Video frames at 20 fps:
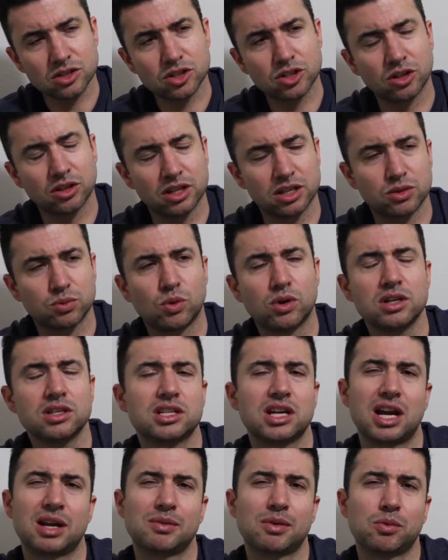so this one
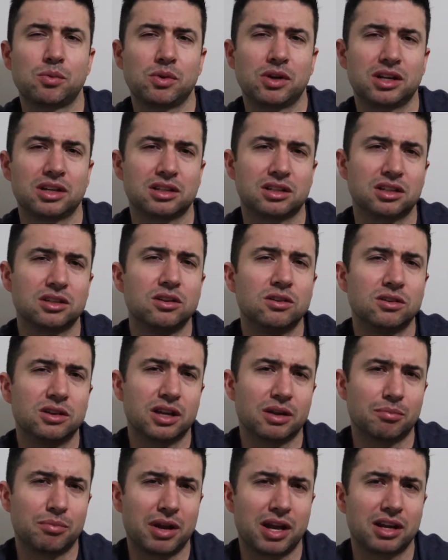time I went to go
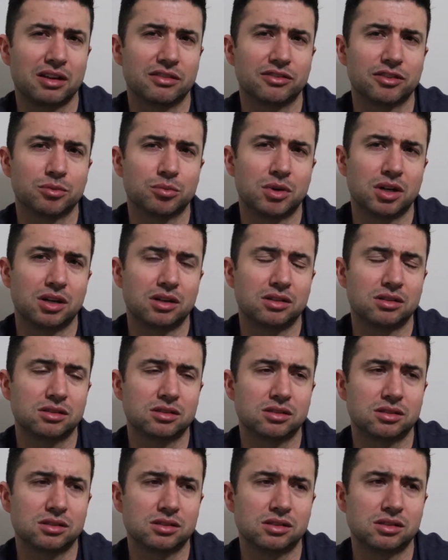get paid from my
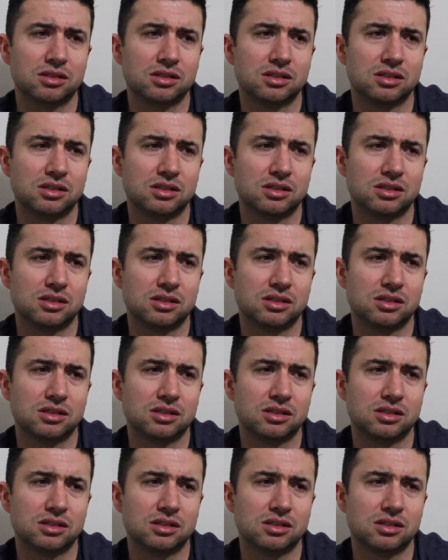uncle,